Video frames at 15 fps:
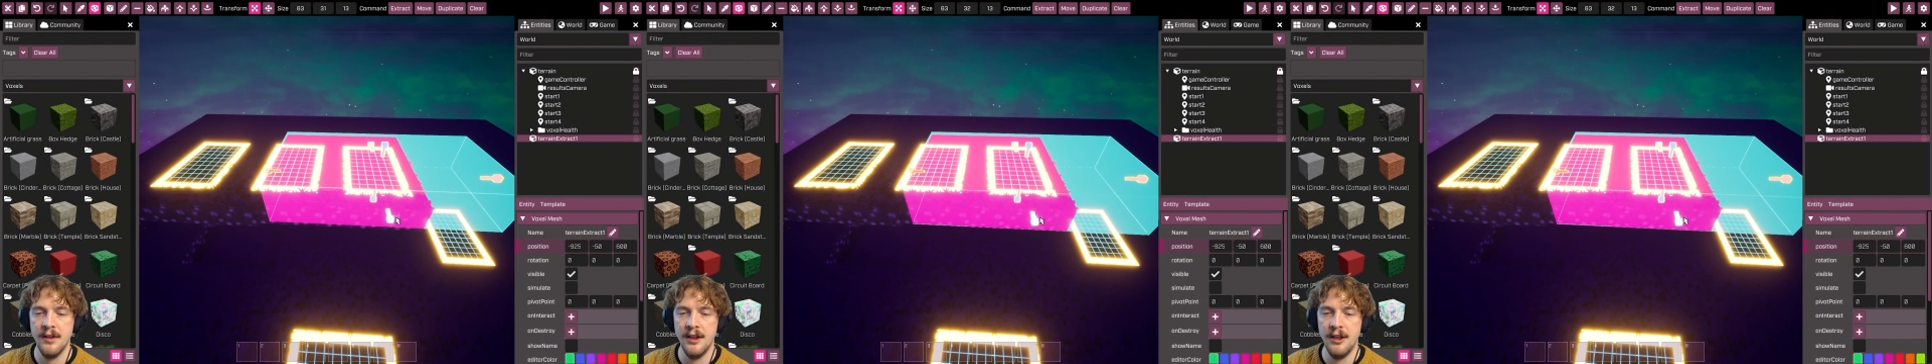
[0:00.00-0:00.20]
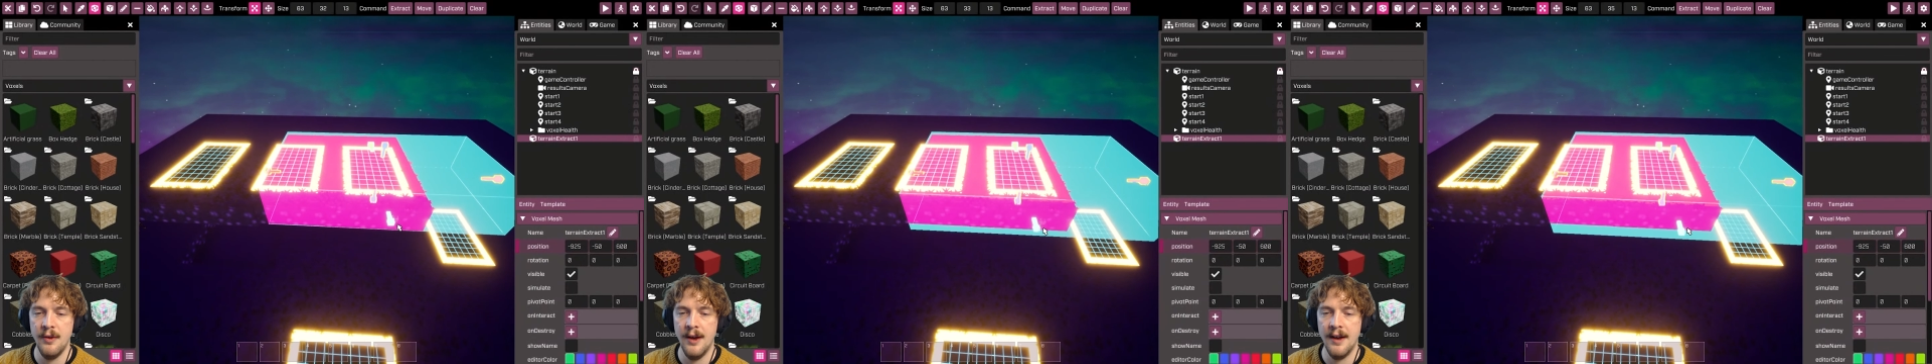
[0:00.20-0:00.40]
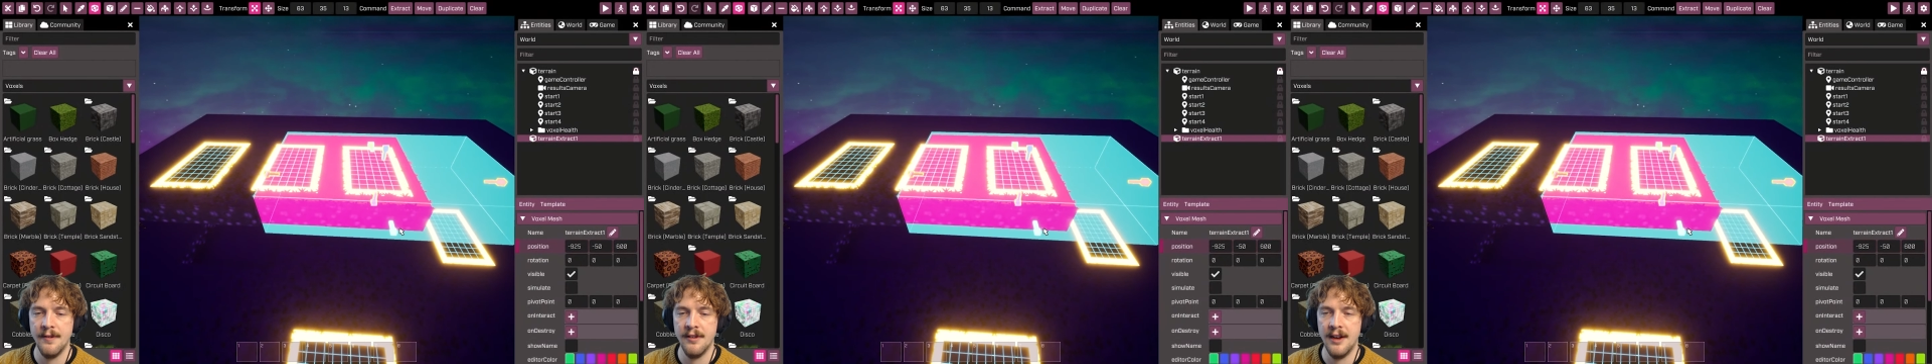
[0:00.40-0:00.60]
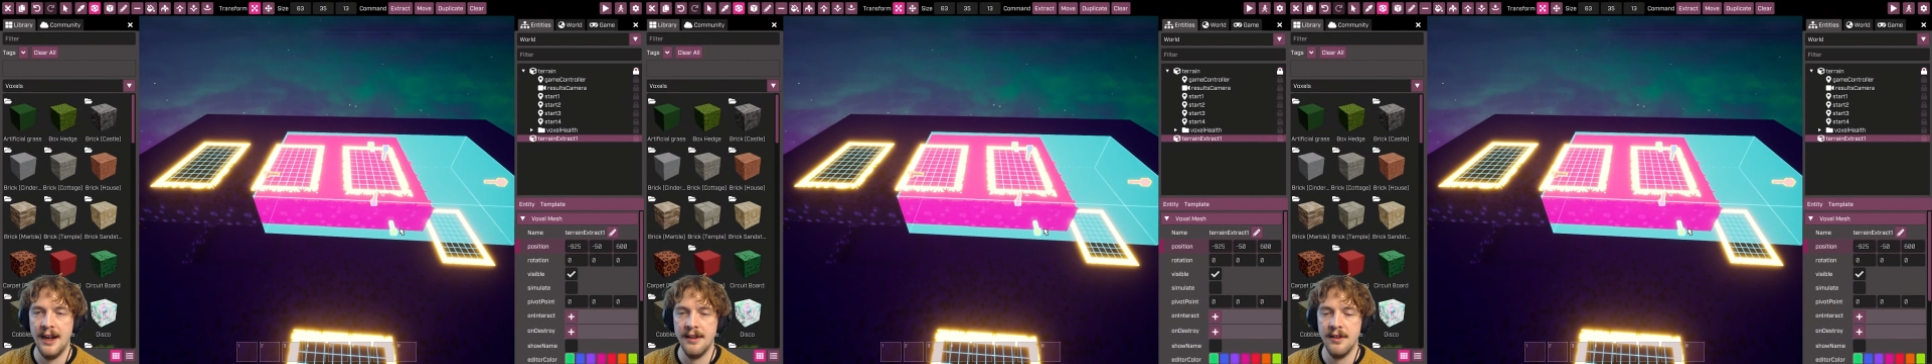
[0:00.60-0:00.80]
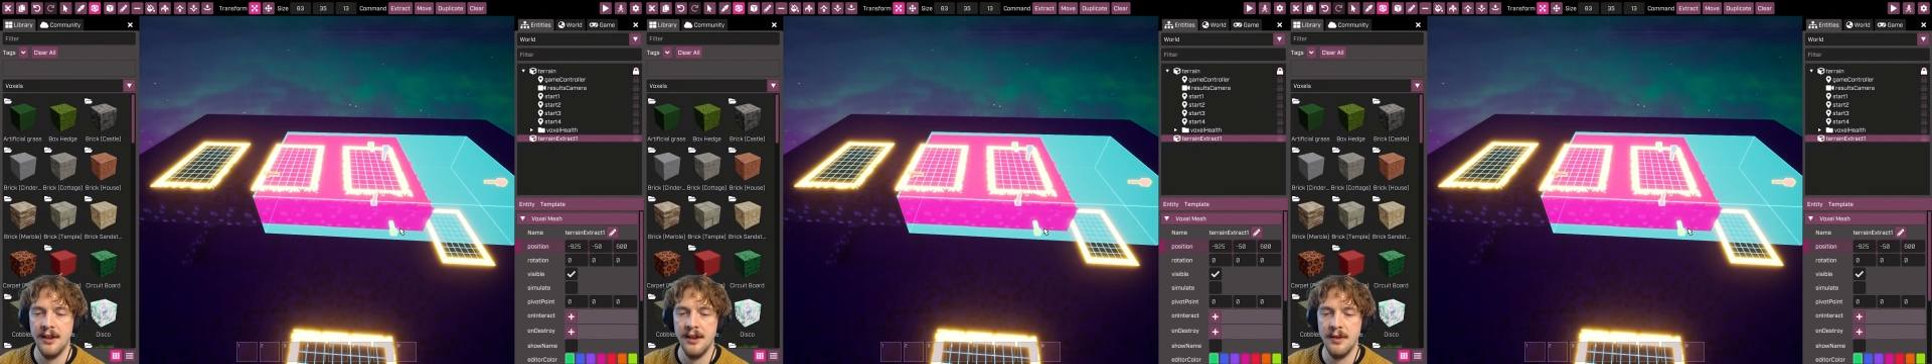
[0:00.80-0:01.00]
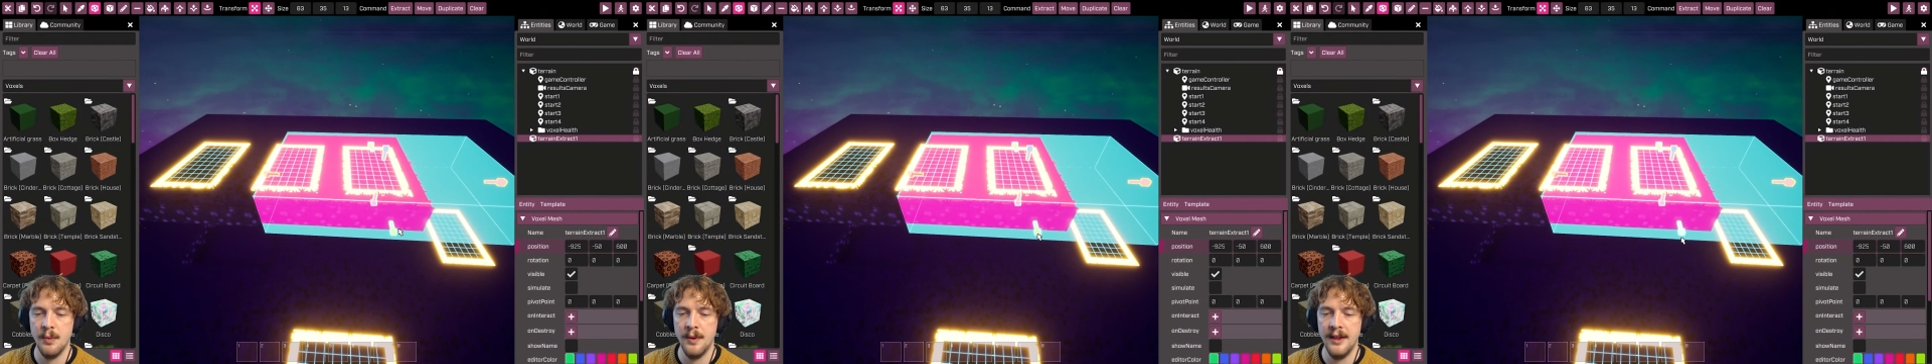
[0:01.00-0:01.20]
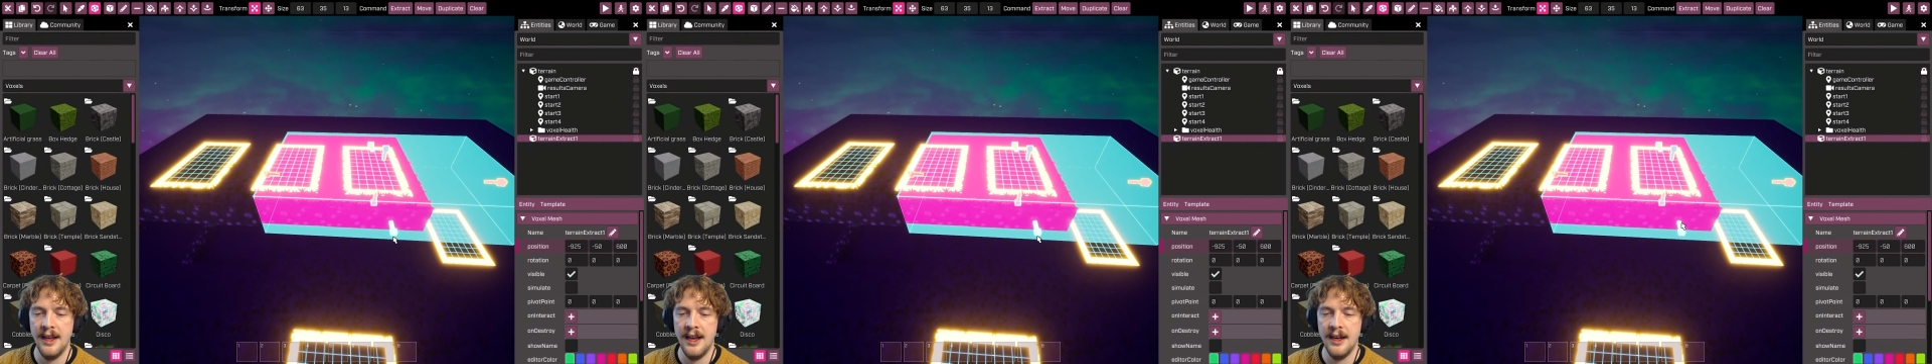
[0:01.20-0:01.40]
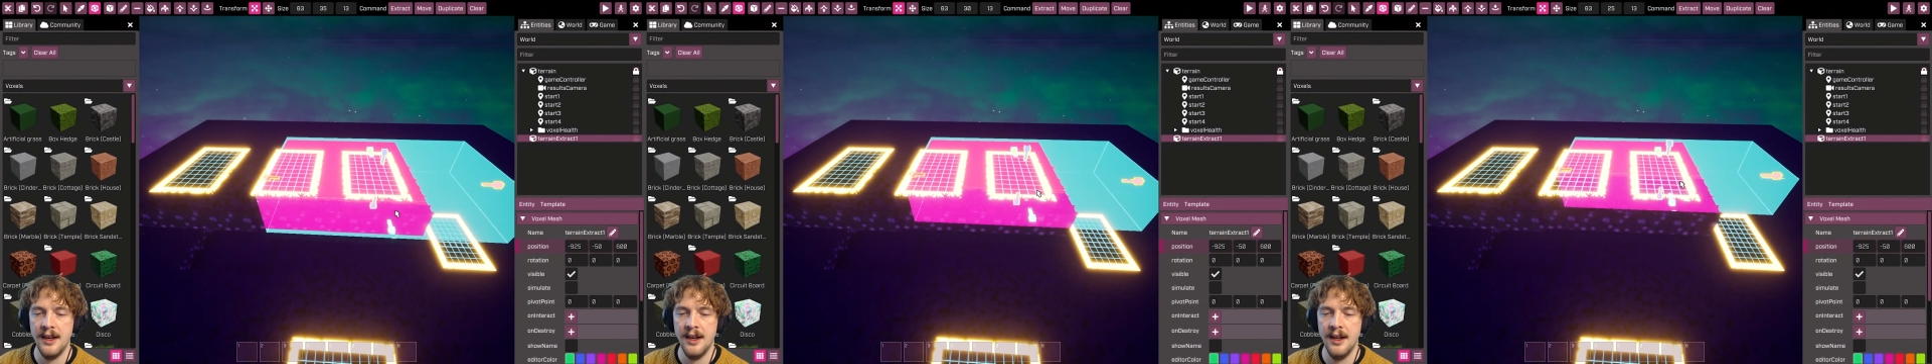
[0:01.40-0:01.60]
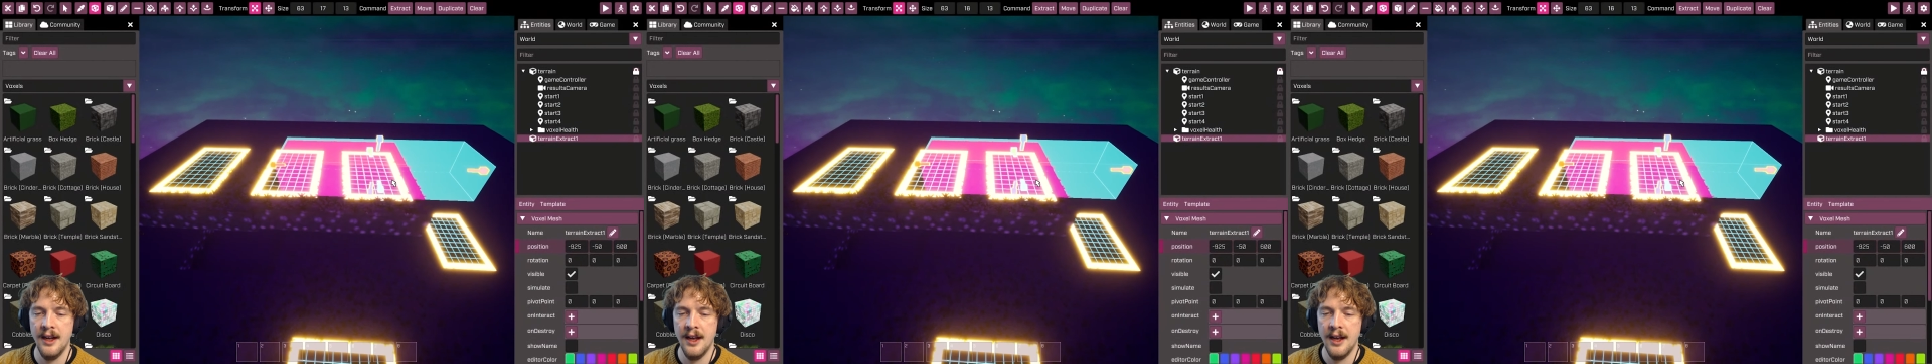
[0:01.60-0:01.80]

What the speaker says: that you have selected within